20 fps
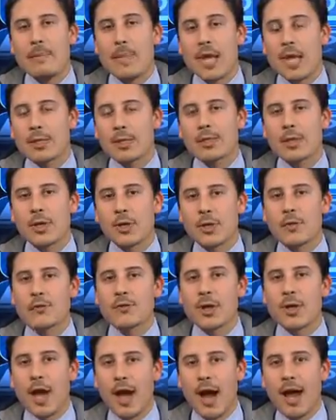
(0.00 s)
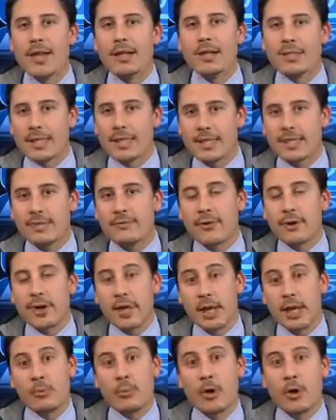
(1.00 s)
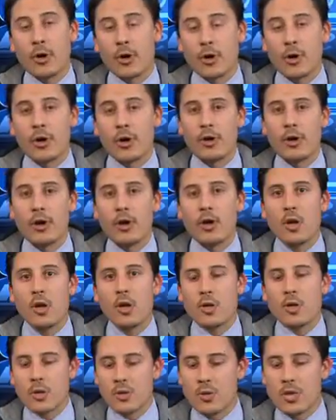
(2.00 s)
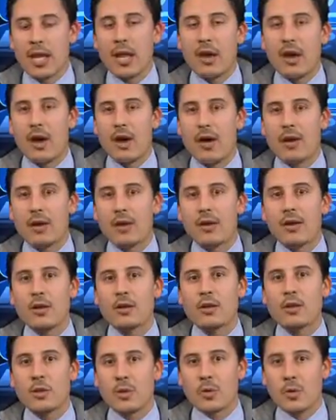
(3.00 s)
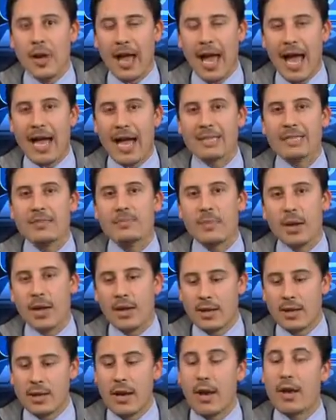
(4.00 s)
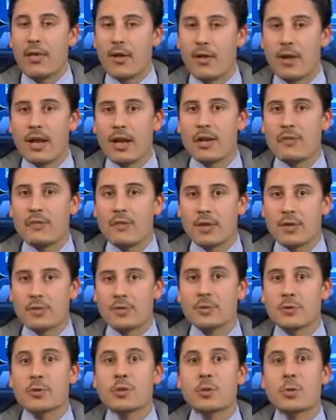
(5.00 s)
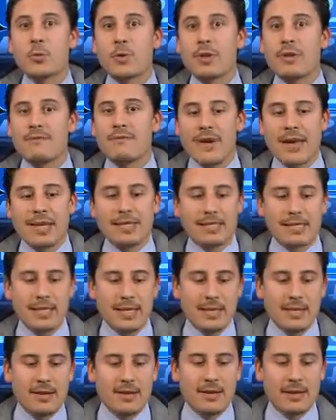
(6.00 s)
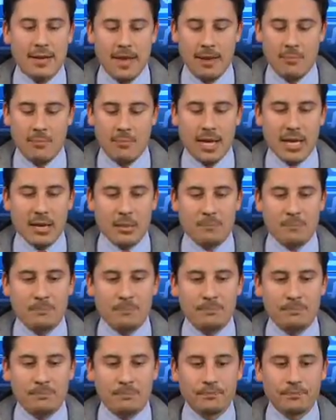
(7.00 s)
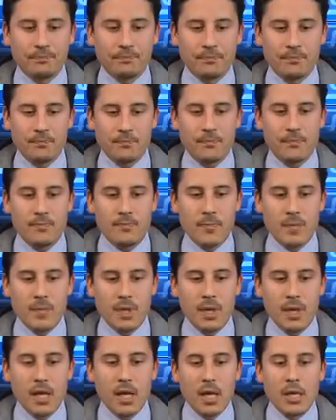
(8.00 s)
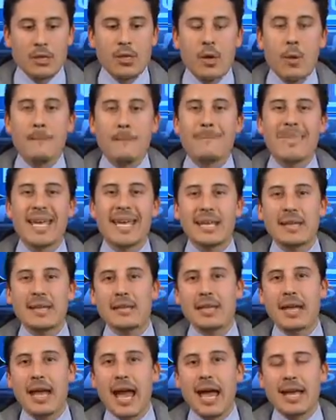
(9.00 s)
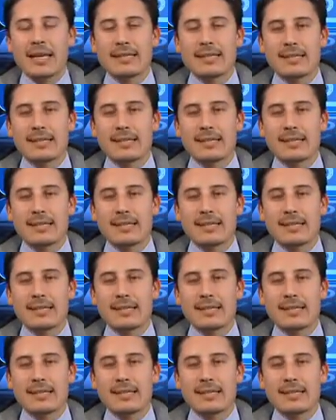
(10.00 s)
make sure you've got a list for him or her to get on to ask other individuals to invest in their campaign. So making the